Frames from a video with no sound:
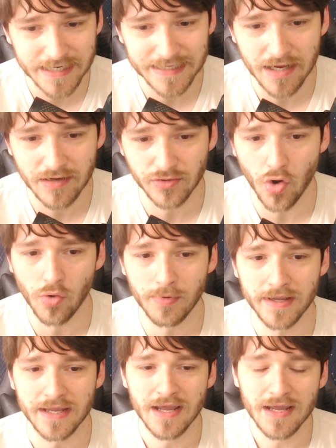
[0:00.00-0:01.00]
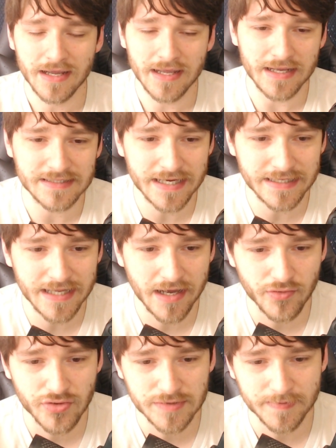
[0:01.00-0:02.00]
down Colby. He can take
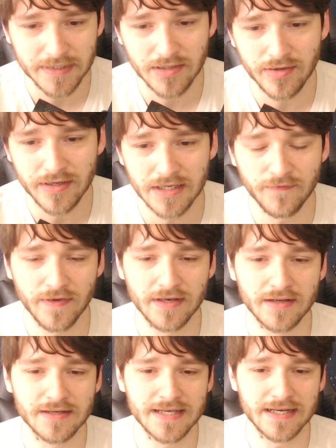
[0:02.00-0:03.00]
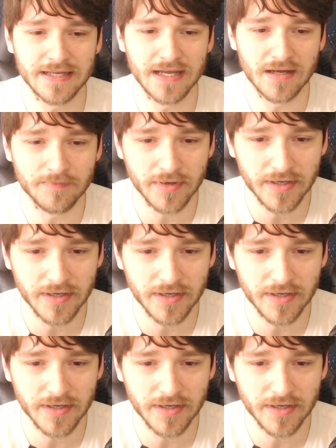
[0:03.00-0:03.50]
down Usman. He can defend a good takedown.